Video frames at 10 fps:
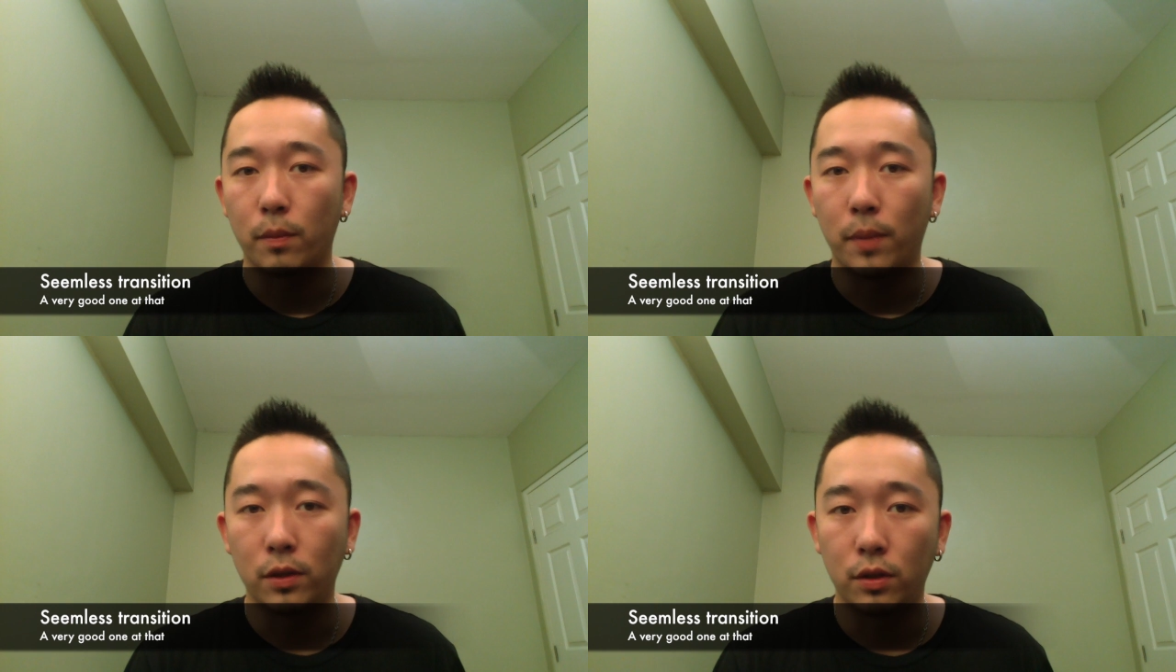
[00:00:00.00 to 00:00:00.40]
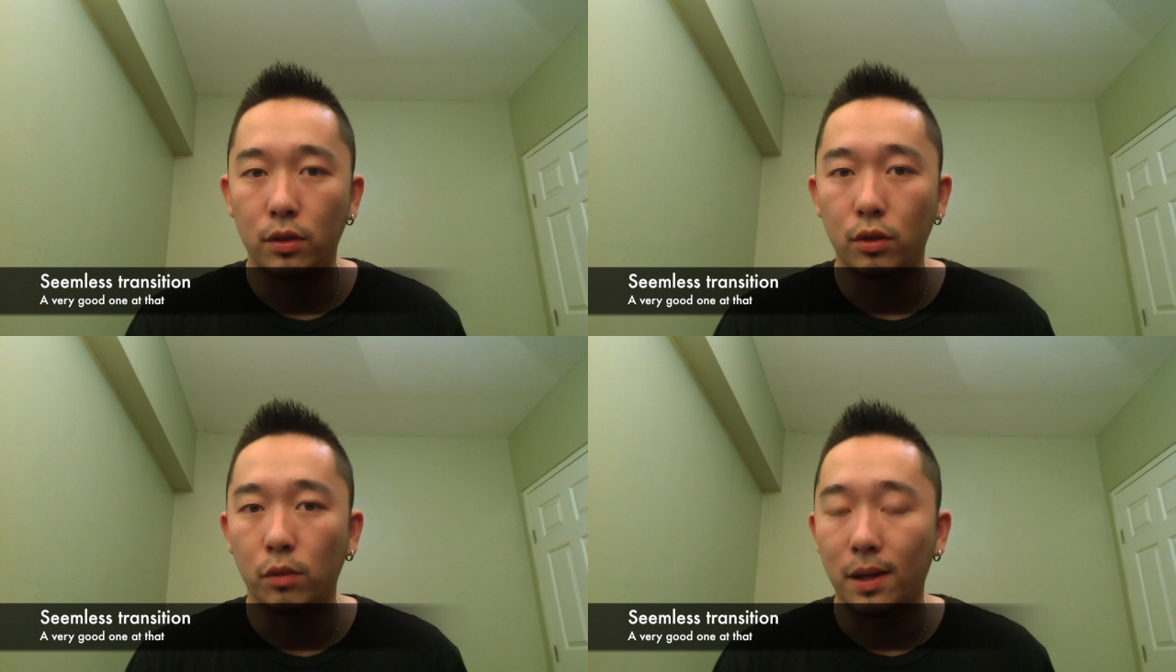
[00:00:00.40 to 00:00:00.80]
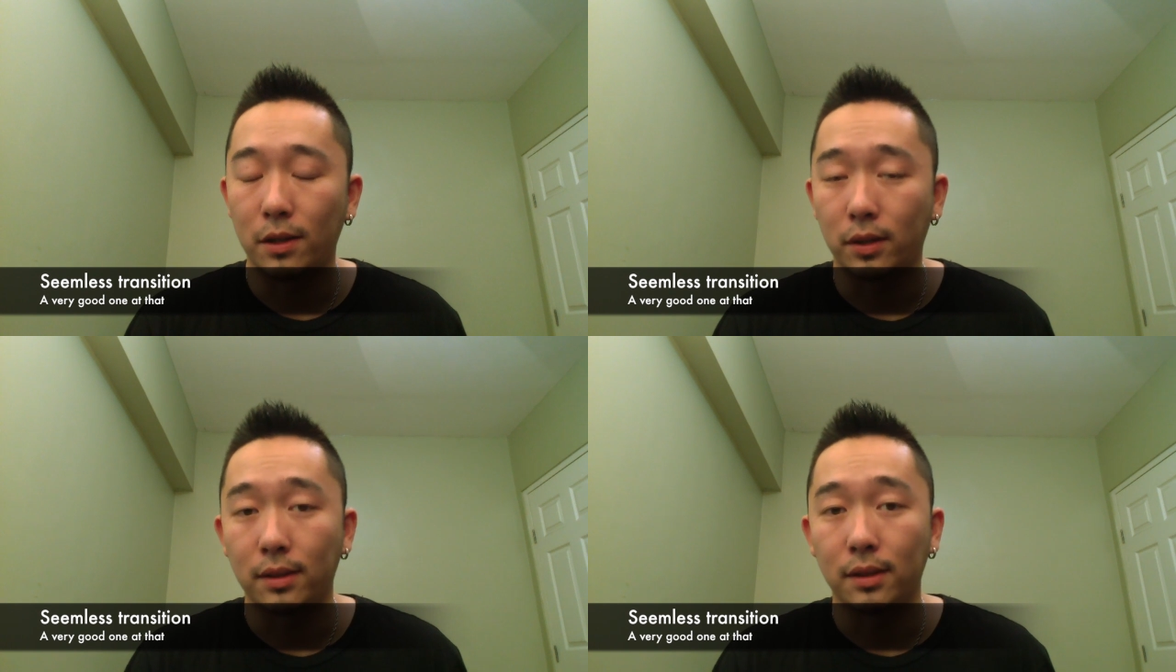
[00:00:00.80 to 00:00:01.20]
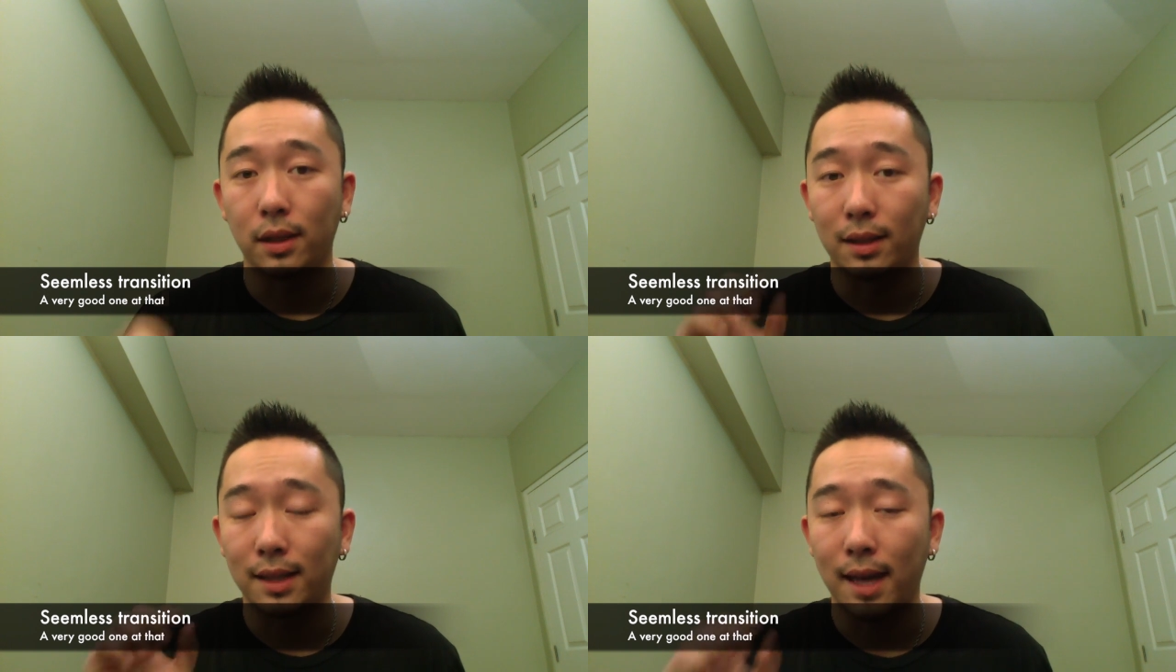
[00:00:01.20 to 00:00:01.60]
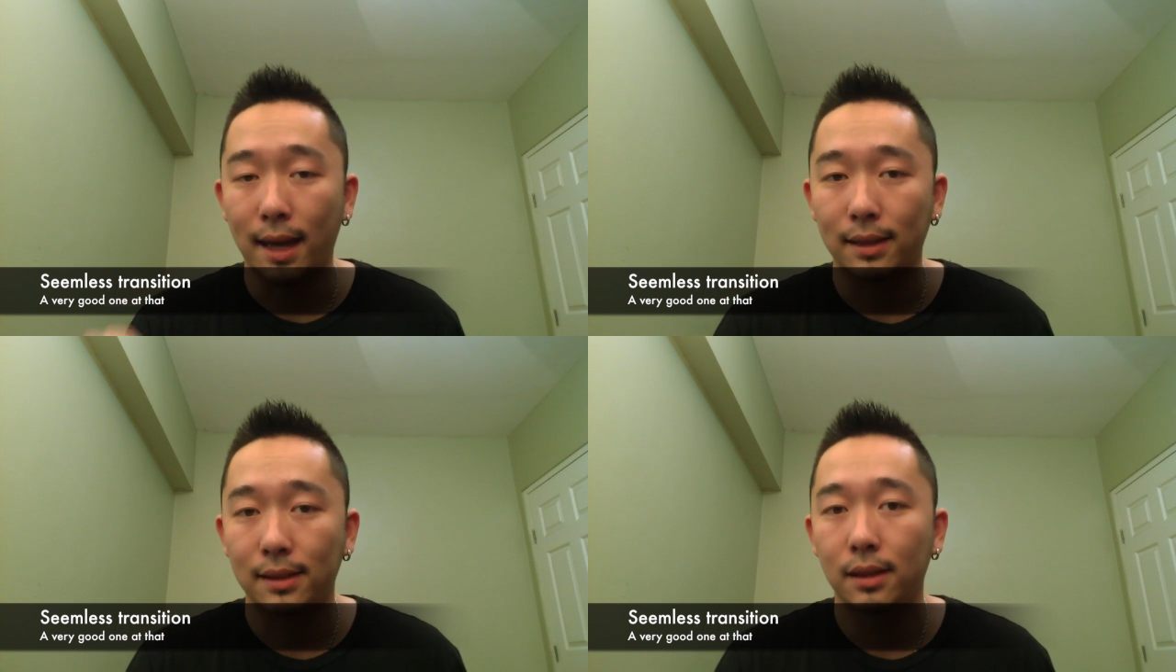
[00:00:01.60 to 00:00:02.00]
you pinch the zoom, as you can see, the
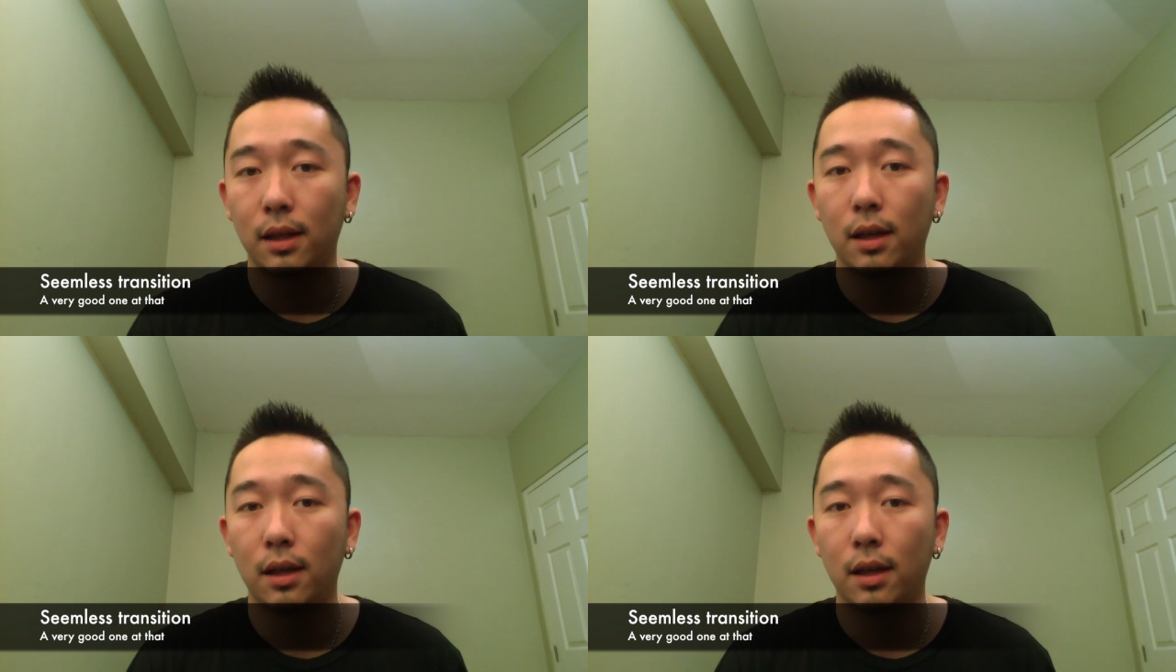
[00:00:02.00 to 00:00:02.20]
text